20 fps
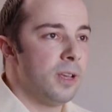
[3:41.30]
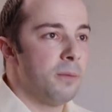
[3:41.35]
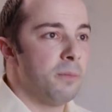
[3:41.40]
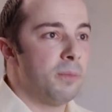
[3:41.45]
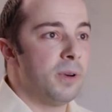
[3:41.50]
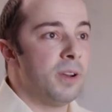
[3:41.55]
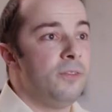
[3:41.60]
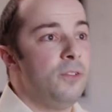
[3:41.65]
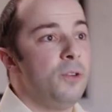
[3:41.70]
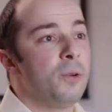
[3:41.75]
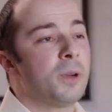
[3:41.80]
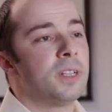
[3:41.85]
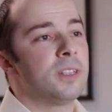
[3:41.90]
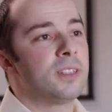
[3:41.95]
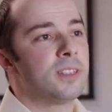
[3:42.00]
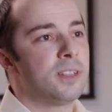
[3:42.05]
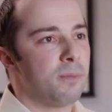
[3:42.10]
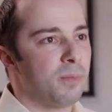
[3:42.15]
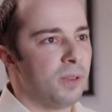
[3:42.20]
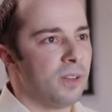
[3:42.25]
But if you can
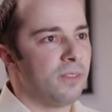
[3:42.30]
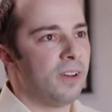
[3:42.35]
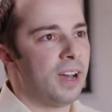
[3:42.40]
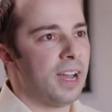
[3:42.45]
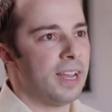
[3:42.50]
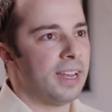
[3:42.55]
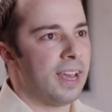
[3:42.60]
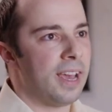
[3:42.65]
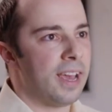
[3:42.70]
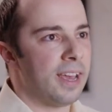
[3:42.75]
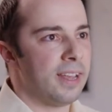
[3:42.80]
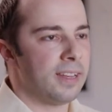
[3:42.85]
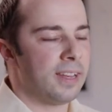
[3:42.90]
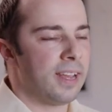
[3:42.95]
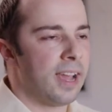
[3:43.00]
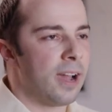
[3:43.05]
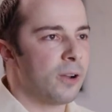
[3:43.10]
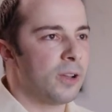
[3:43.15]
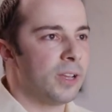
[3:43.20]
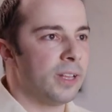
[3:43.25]
simplify that and
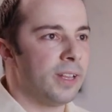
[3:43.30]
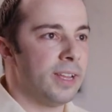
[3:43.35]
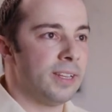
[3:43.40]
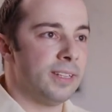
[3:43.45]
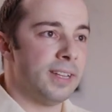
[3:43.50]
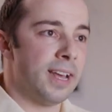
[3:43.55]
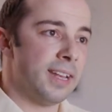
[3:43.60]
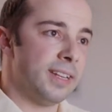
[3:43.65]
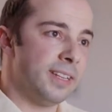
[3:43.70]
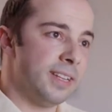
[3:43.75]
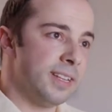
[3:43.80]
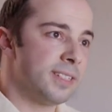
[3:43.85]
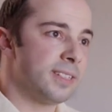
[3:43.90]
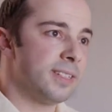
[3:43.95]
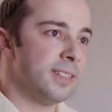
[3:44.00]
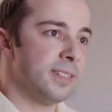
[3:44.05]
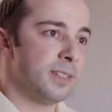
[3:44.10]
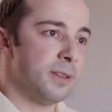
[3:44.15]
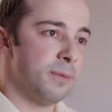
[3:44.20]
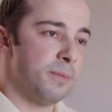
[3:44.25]
calculate that
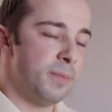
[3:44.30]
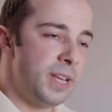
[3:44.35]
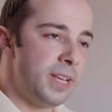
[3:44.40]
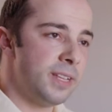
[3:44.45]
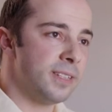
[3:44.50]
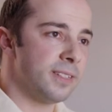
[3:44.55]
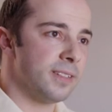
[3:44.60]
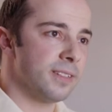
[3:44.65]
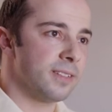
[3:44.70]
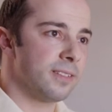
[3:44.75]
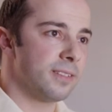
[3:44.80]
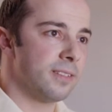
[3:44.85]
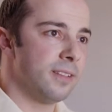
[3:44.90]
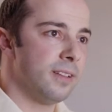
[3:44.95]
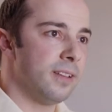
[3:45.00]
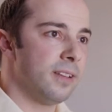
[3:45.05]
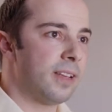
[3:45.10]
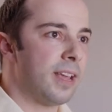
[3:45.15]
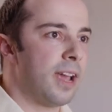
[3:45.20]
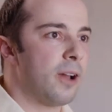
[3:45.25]
distance in pieces,
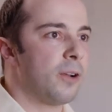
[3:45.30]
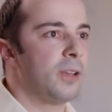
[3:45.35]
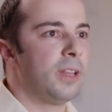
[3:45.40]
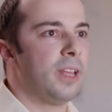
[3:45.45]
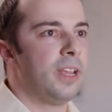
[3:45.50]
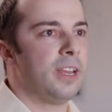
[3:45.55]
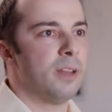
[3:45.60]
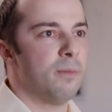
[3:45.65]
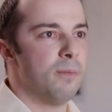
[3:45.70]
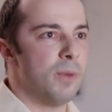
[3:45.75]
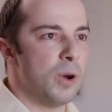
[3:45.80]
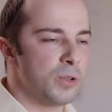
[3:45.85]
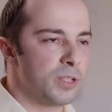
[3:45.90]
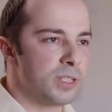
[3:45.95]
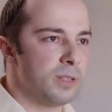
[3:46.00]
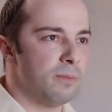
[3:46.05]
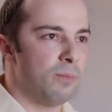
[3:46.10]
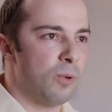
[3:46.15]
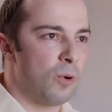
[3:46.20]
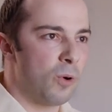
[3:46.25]
calculating the
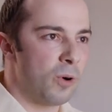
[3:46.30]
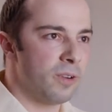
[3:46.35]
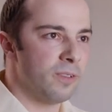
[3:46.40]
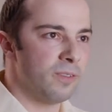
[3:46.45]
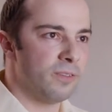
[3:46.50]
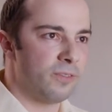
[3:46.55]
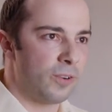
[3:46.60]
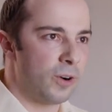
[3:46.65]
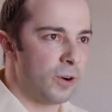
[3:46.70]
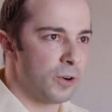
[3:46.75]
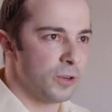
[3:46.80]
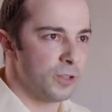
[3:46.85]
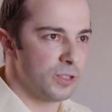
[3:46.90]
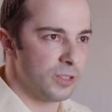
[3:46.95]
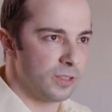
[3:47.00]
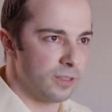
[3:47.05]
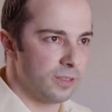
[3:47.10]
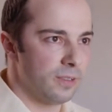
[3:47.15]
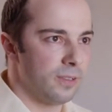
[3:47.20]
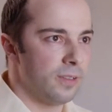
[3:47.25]
most important
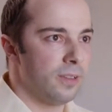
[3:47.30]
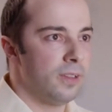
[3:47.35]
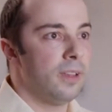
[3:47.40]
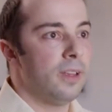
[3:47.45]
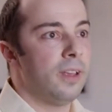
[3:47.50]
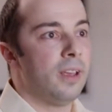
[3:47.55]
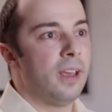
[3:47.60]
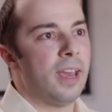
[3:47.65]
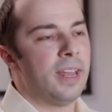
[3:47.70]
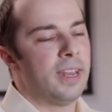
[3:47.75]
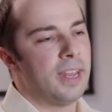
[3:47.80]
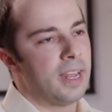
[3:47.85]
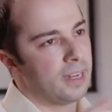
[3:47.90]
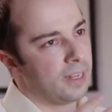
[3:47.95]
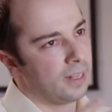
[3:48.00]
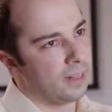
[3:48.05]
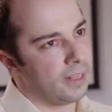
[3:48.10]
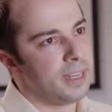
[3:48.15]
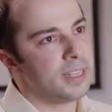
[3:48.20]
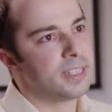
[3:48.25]
first, and then the
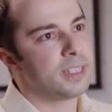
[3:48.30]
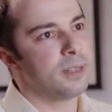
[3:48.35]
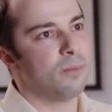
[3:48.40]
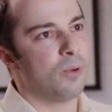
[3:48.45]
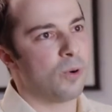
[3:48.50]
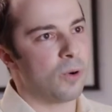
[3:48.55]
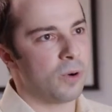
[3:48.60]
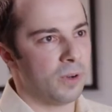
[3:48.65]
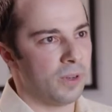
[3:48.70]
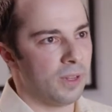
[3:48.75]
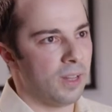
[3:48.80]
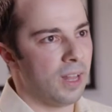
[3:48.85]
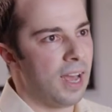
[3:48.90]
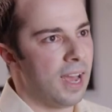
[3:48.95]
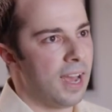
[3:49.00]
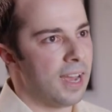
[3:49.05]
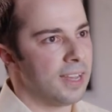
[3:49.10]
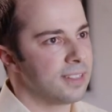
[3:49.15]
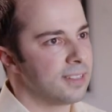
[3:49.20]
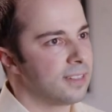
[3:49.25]
least important
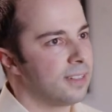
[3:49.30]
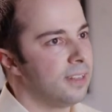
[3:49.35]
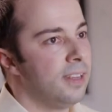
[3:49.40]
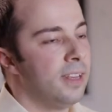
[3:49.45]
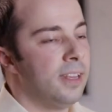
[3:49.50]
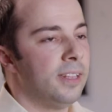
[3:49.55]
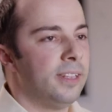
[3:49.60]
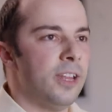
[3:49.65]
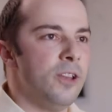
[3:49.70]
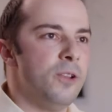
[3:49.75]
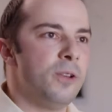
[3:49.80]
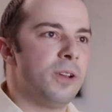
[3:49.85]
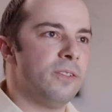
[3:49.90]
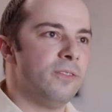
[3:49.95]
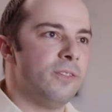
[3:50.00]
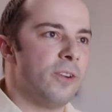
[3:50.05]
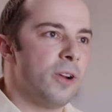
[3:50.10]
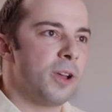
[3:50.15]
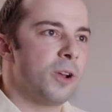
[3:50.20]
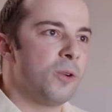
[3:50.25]
last, then you can
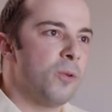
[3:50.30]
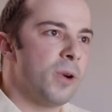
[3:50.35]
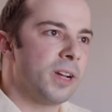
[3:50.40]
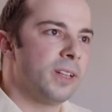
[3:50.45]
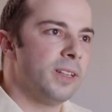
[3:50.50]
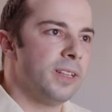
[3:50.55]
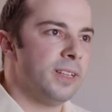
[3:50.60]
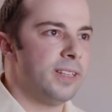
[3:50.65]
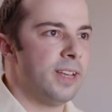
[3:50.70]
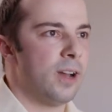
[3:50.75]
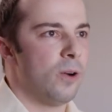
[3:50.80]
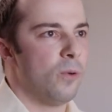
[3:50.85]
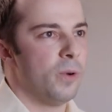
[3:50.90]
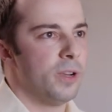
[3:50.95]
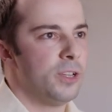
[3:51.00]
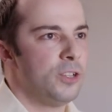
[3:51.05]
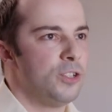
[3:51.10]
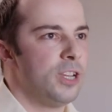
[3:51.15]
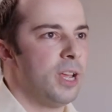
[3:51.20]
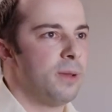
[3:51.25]
very quickly tell
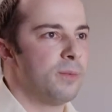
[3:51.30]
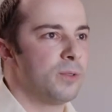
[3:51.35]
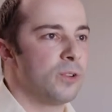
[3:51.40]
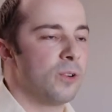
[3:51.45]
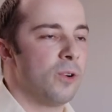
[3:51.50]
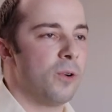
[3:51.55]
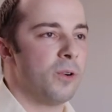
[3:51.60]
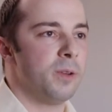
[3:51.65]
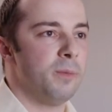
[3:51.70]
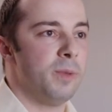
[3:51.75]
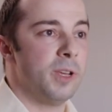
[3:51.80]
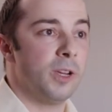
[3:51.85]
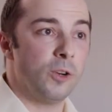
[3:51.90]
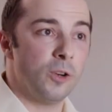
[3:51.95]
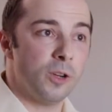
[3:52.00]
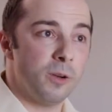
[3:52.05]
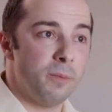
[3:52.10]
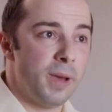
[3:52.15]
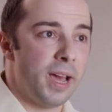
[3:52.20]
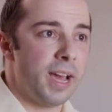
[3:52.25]
which shapes are going to be a
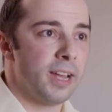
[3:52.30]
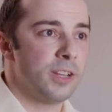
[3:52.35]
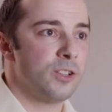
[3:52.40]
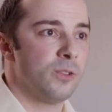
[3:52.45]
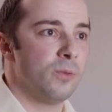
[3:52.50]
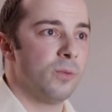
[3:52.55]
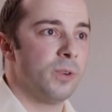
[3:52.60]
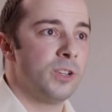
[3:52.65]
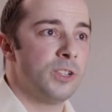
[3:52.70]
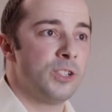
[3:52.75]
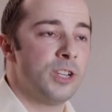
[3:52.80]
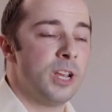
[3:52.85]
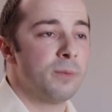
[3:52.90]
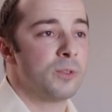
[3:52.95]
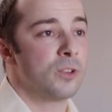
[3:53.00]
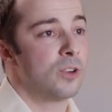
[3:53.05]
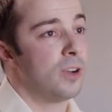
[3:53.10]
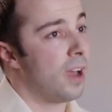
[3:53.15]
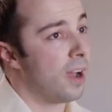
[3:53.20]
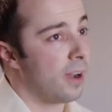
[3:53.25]
good match and which
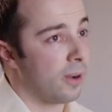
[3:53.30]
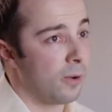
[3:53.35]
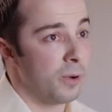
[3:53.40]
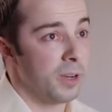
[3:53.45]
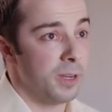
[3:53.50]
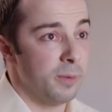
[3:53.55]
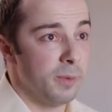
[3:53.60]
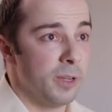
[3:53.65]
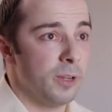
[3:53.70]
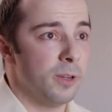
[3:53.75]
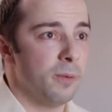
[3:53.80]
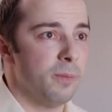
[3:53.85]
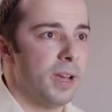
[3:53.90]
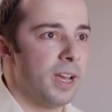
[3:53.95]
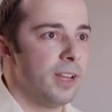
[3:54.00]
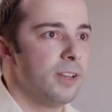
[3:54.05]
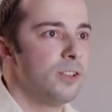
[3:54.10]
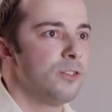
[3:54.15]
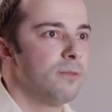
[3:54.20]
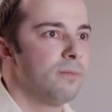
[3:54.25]
shapes are not going to be a good
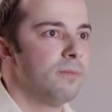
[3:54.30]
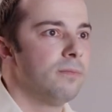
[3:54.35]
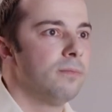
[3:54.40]
match.